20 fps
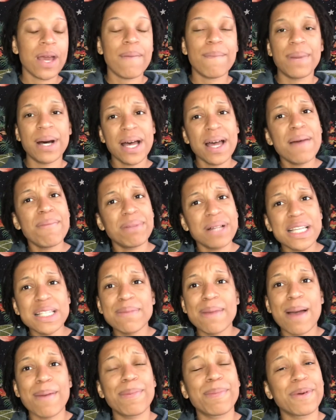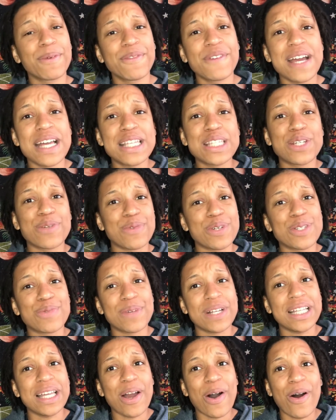But, and plus my professor was
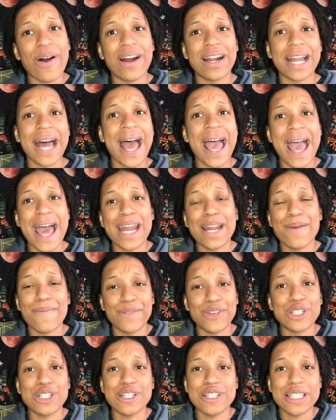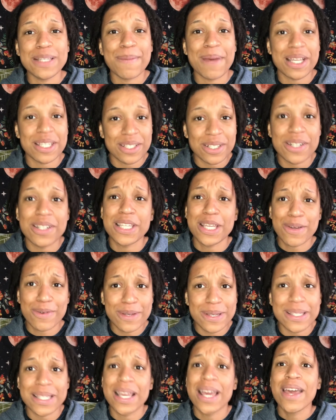really hard. I had him for two semesters. He
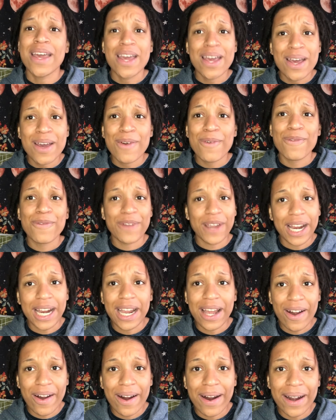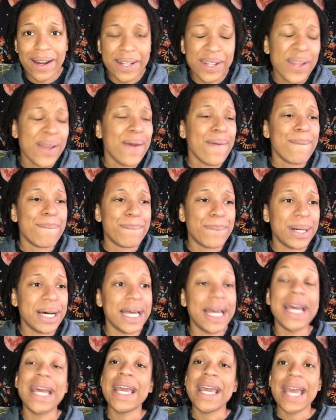was very hard.
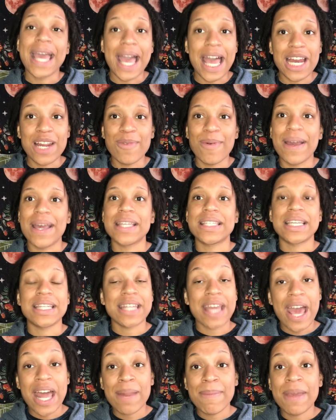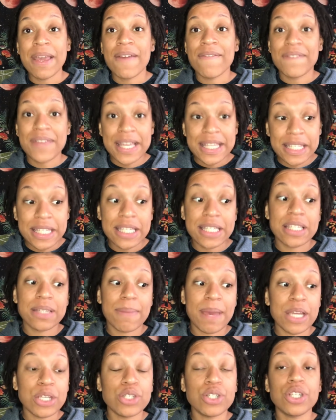But anyways, anatomy and physics,
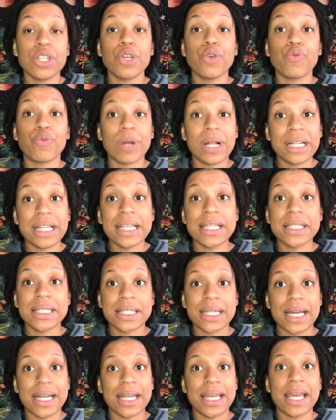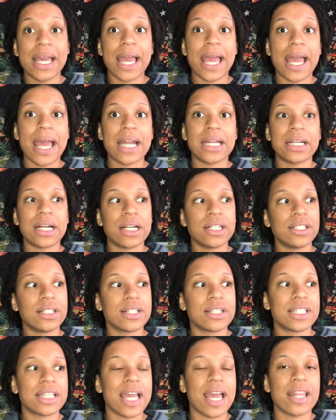make sure you really study and
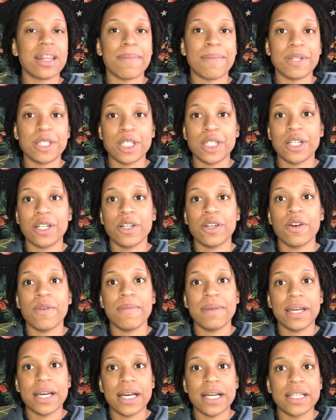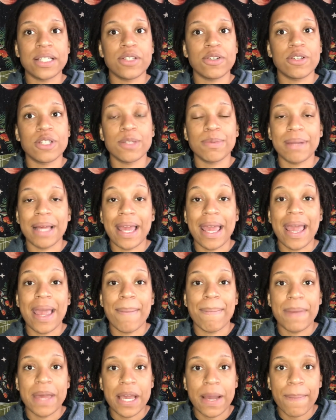understand the material because those play a
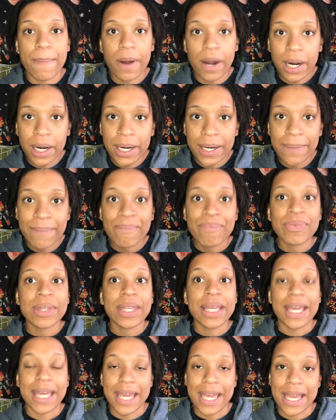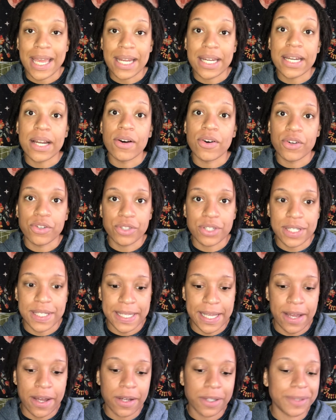big part in
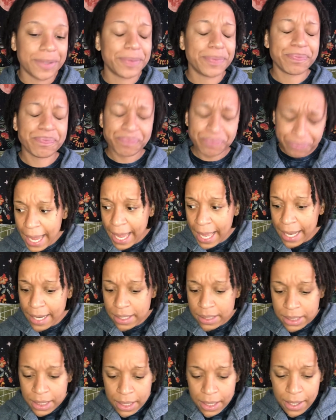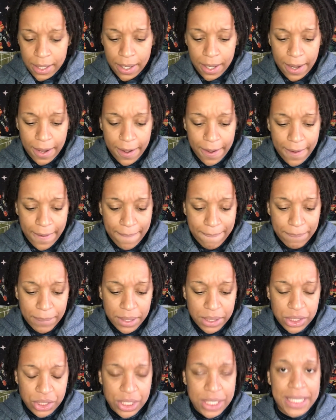ultrasound. And um,
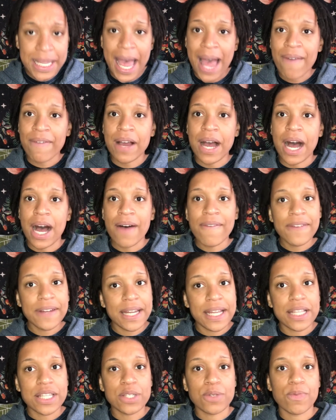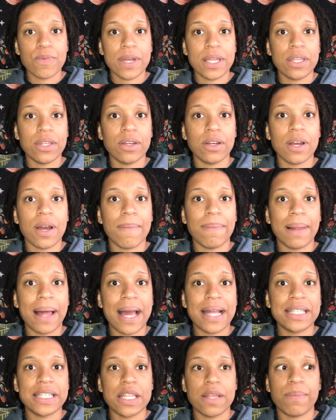just have confidence when you're
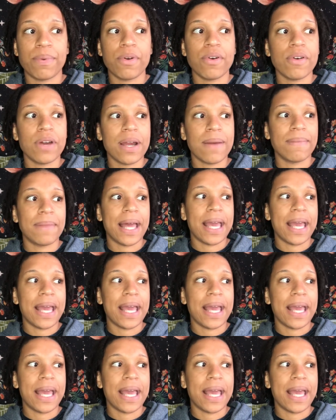applying to the program.